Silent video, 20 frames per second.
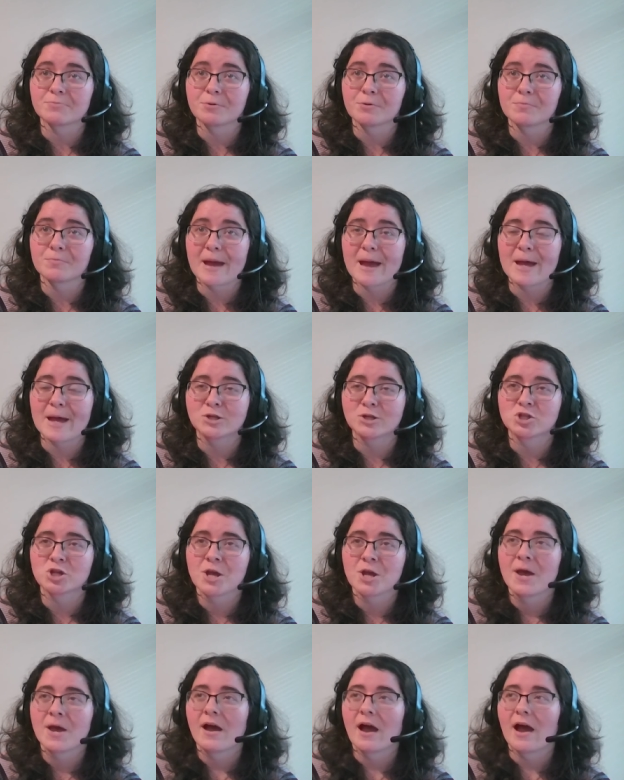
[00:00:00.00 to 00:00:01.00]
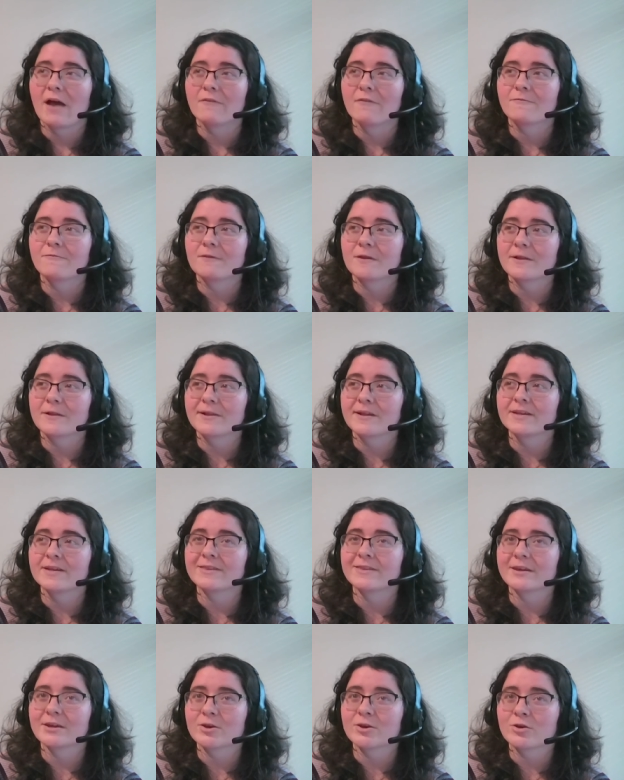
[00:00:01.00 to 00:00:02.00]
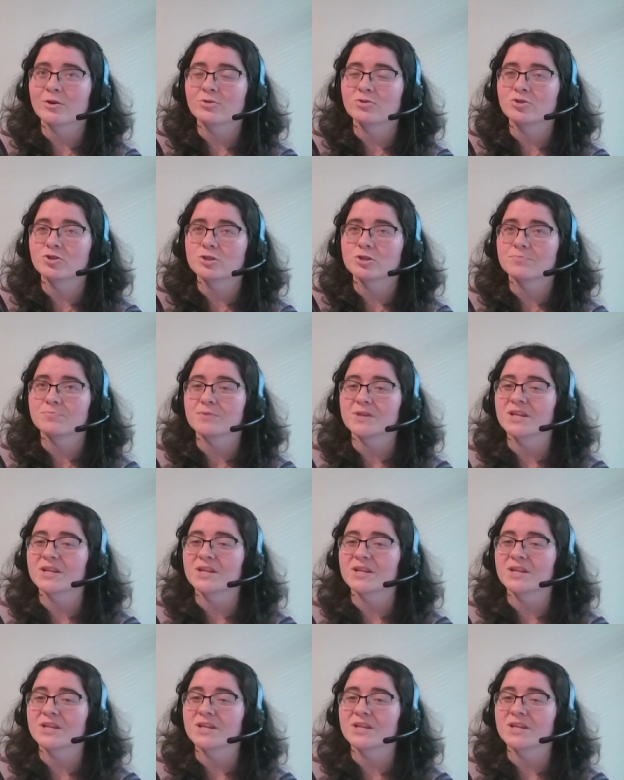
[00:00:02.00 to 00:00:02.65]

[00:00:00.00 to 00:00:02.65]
match. I feel like they could just be,